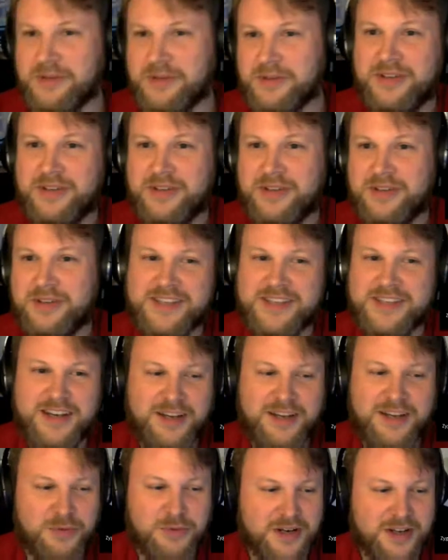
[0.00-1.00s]
Kornitsky.
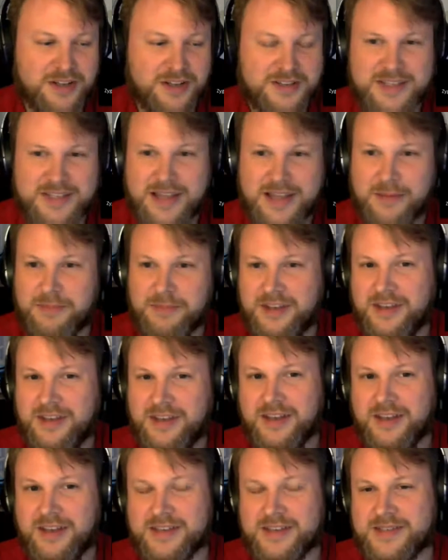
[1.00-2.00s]
I work on
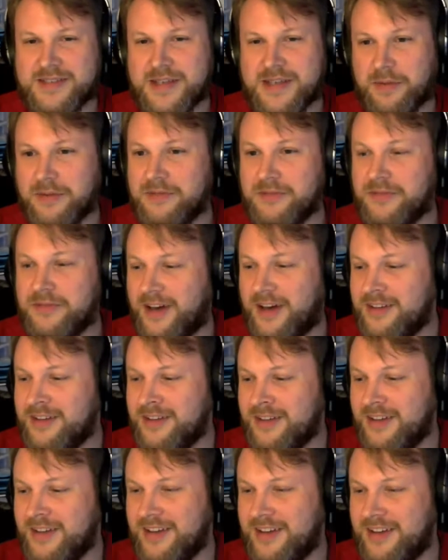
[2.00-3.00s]
Snapd and
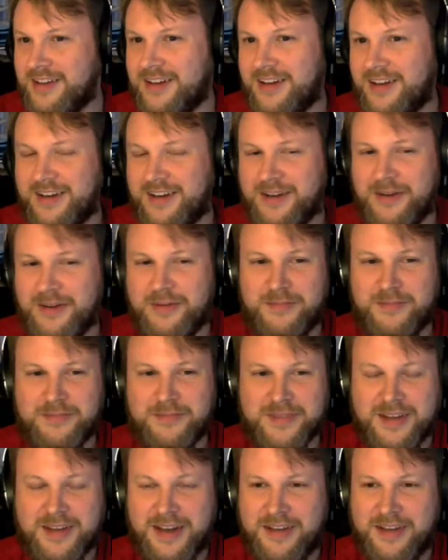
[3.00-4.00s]
SnapConfine.
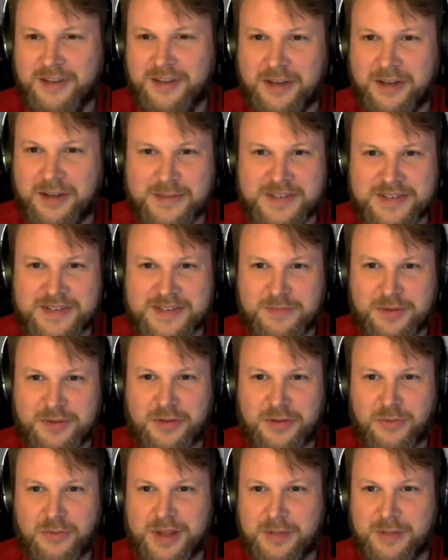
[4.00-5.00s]
I think I missed more
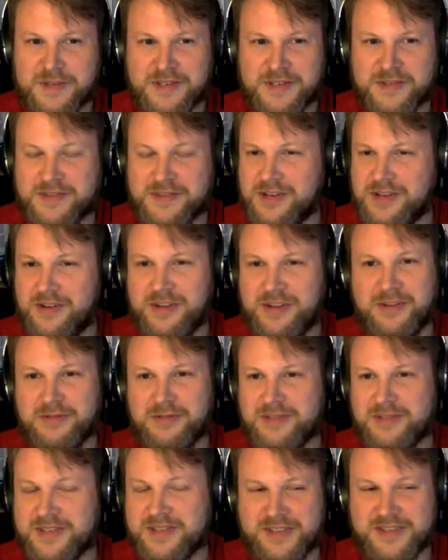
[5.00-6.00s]
than one episode. Sorry, there
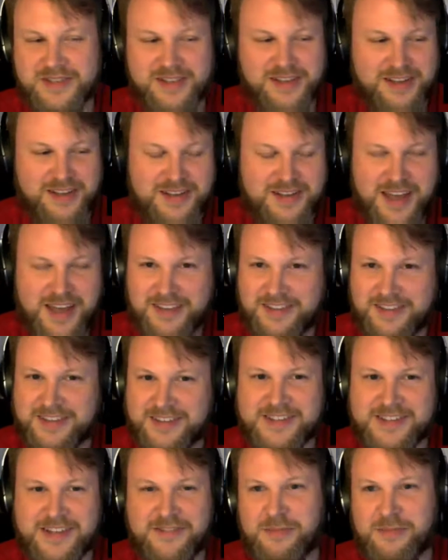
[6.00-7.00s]
was a hectic
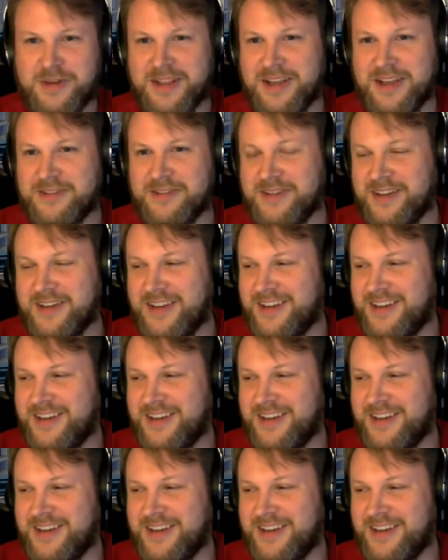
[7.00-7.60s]
stuff in my life.